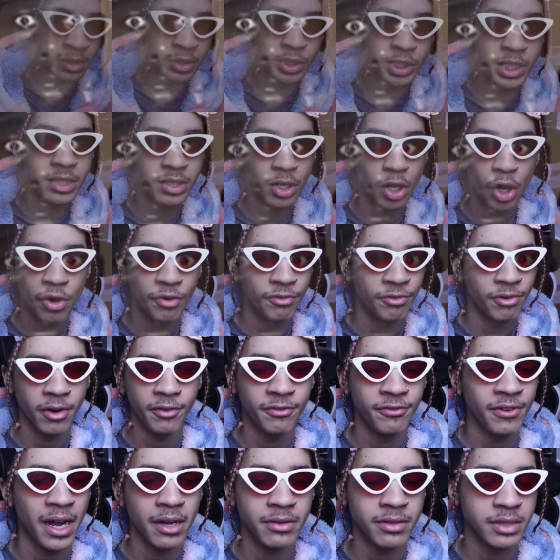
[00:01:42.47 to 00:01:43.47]
She's over
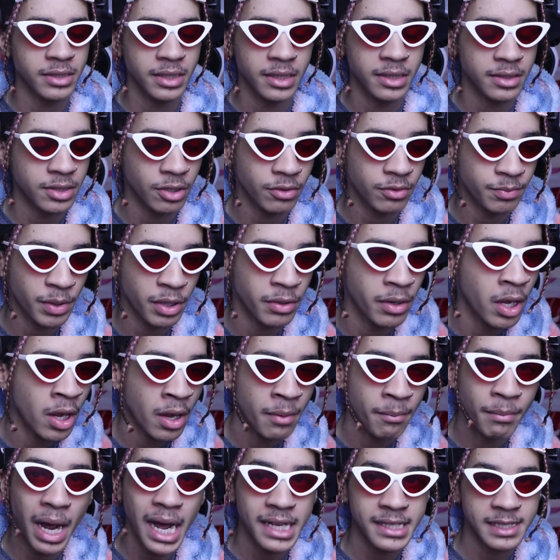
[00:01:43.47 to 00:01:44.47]
1,000 years old, but
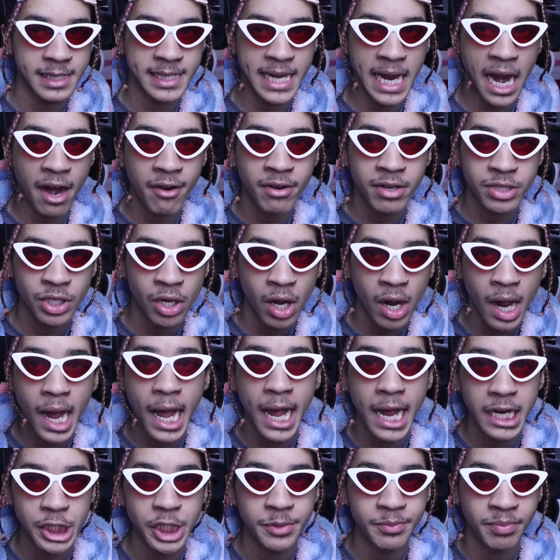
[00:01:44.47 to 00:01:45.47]
as a character,
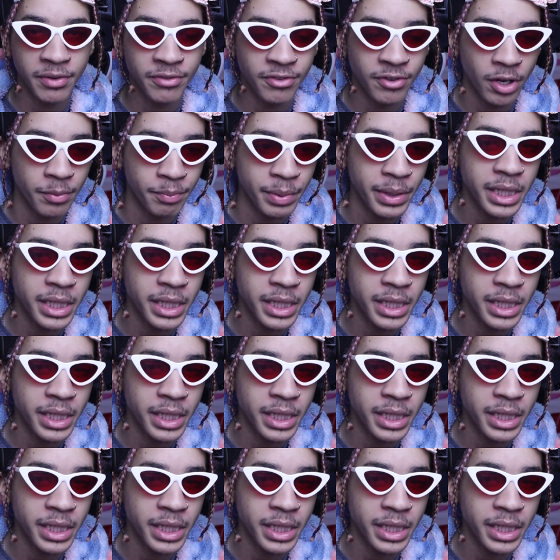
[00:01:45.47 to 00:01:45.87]
I actually prefer